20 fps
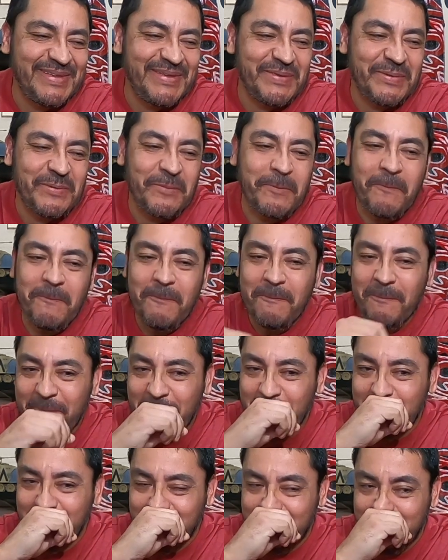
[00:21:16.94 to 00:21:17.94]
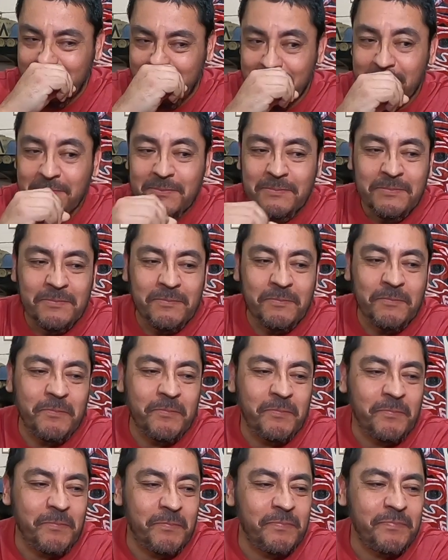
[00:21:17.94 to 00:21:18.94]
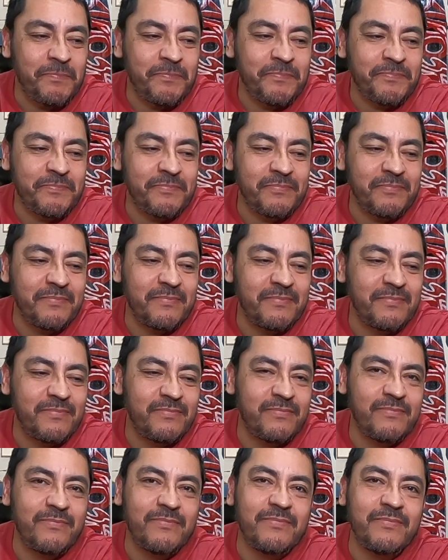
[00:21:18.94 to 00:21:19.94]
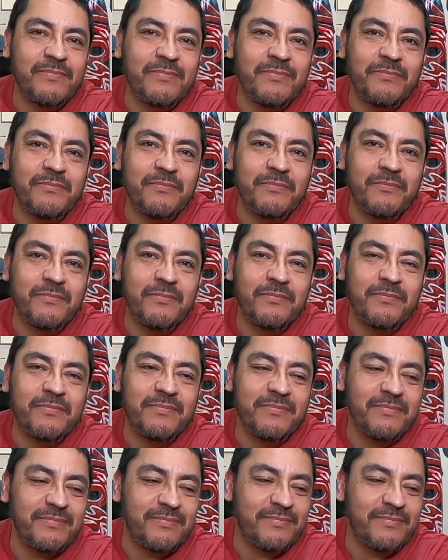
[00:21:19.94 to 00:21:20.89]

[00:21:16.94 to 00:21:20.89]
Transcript: No words are spoken by the person on screen.